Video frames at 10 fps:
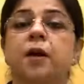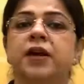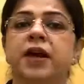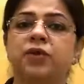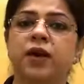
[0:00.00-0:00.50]
But
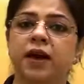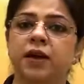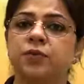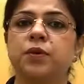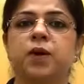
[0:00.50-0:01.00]
have you
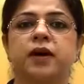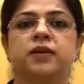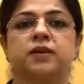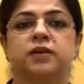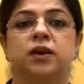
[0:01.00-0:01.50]
ever
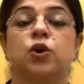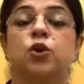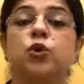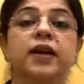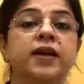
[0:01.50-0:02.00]
wondered,
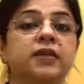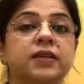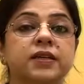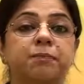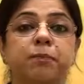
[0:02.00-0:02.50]
looking at
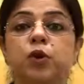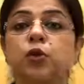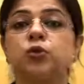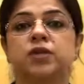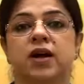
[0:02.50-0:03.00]
the
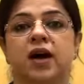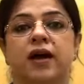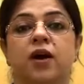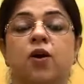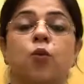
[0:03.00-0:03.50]
blue
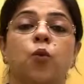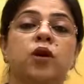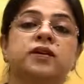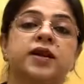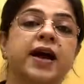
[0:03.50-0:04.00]
sky,
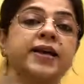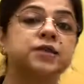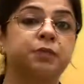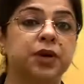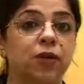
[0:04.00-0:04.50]
what lies
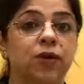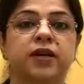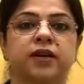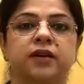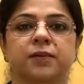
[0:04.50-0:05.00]
beyond
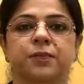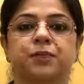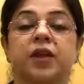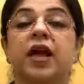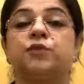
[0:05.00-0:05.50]
it?
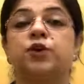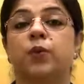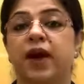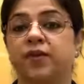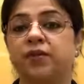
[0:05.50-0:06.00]
Have
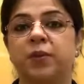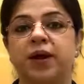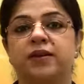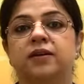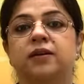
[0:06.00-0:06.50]
you ever
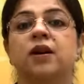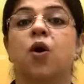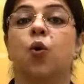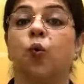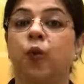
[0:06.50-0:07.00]
wondered
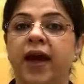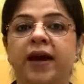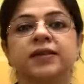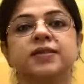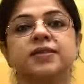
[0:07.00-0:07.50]

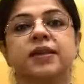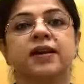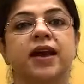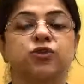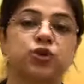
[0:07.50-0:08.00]
where the sun
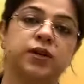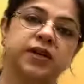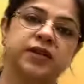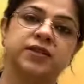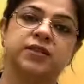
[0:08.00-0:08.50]

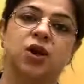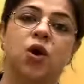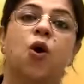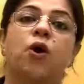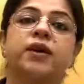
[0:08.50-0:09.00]
actually is?
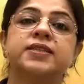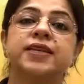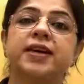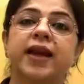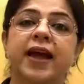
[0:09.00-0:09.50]
Or is
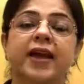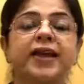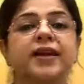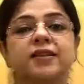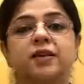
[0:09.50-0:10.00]
there
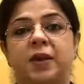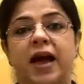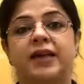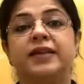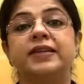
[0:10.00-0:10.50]
any other
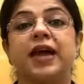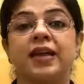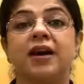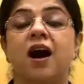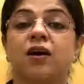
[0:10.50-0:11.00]
planet
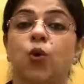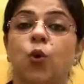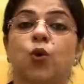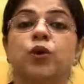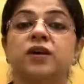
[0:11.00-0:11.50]
like our
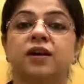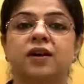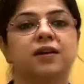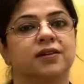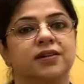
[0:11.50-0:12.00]
own
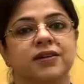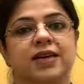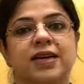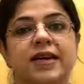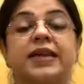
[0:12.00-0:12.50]
Earth?
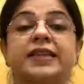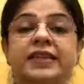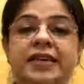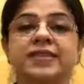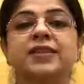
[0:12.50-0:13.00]

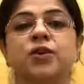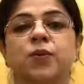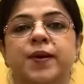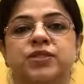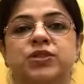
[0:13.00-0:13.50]
These are the
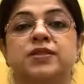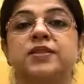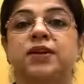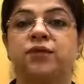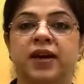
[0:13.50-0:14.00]
questions
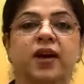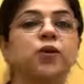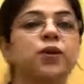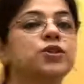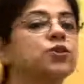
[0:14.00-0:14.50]
that we are
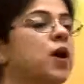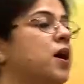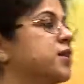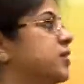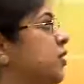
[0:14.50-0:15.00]
going to
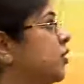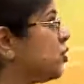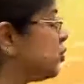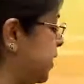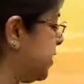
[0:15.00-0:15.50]
answer in
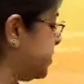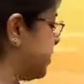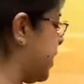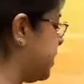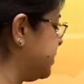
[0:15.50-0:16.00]
today's
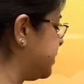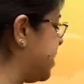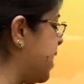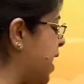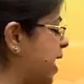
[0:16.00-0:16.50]
class
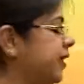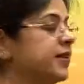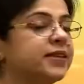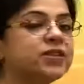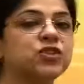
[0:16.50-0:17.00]
and
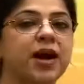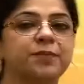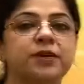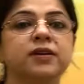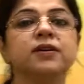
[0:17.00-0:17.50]
in the
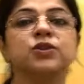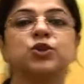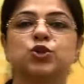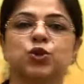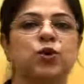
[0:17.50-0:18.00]
chapter,
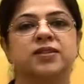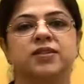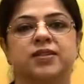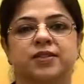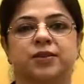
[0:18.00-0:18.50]
the solar
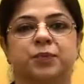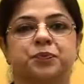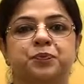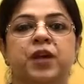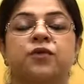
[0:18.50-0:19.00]
system.
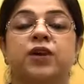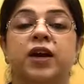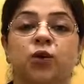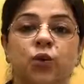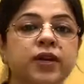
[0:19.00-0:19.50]
We
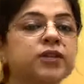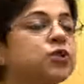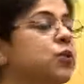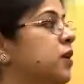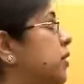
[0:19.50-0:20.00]
are going
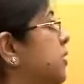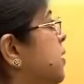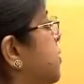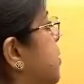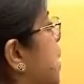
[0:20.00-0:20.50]
to learn
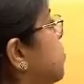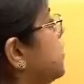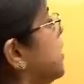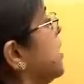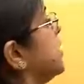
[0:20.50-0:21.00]

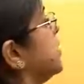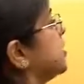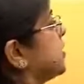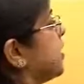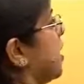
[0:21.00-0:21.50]
about
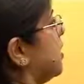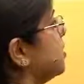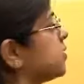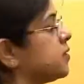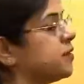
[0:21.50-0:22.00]

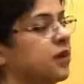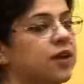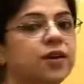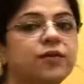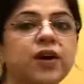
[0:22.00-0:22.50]
stars.
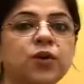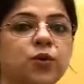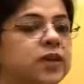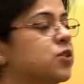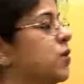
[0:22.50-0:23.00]
We are
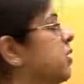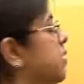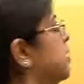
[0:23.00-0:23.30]
going to learn